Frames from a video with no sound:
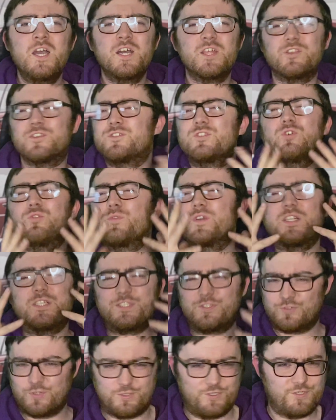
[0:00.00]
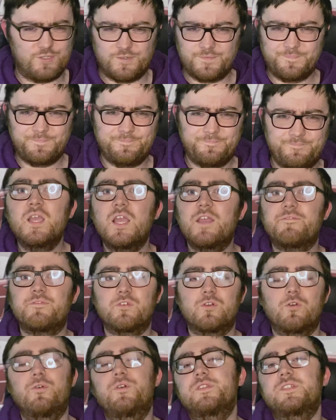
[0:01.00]
There's no real structure. If
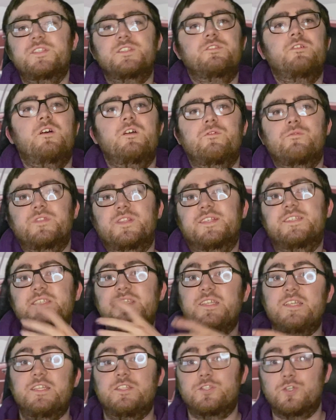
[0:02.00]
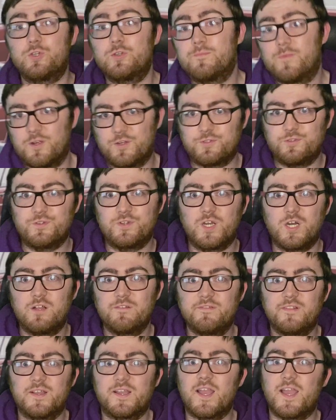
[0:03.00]
you're going to start with a CE2 Mark II
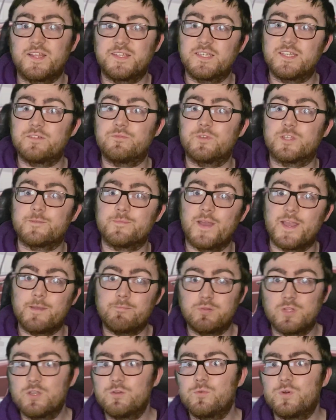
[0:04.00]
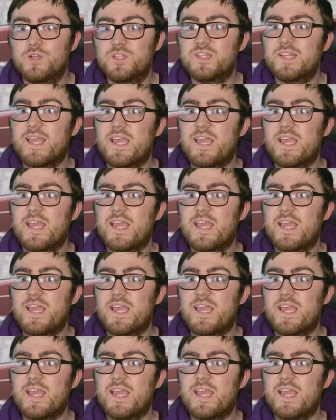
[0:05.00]
Golf like I did with my blue one,